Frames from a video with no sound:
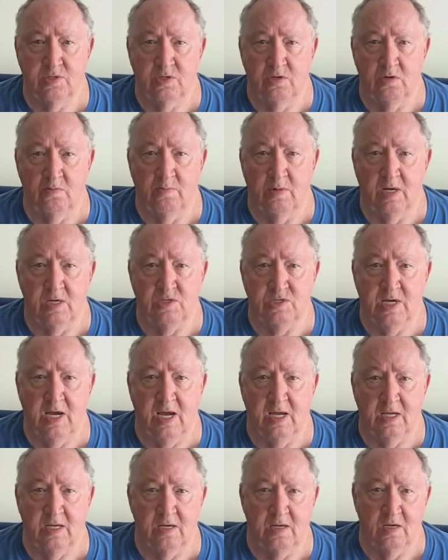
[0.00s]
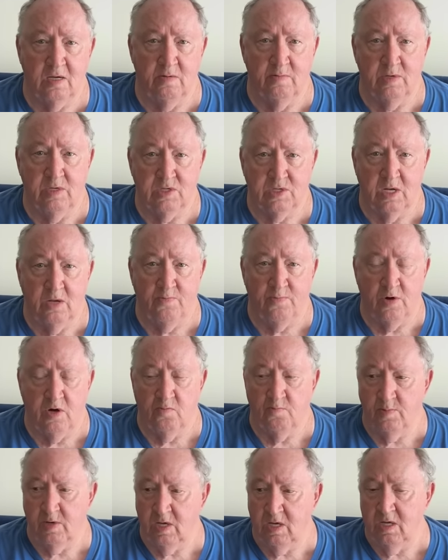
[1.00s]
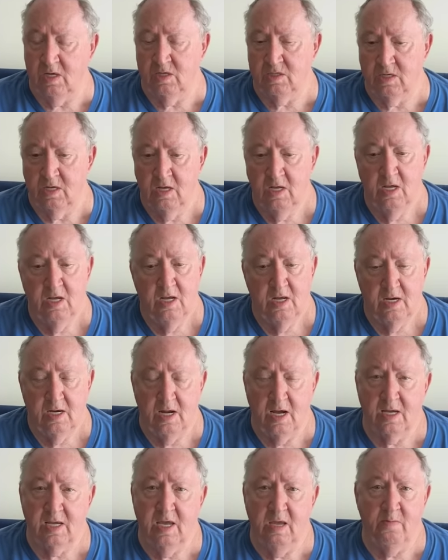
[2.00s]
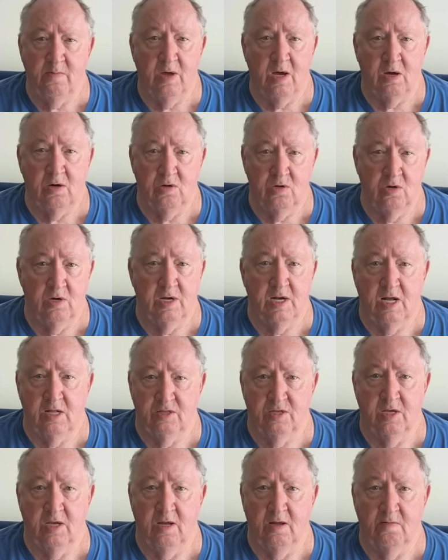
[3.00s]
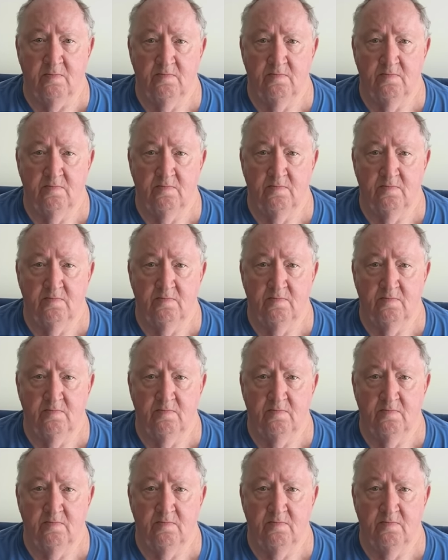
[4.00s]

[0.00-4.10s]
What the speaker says: took my jacket and helmet and stuff off my hands, and I came out good, I think.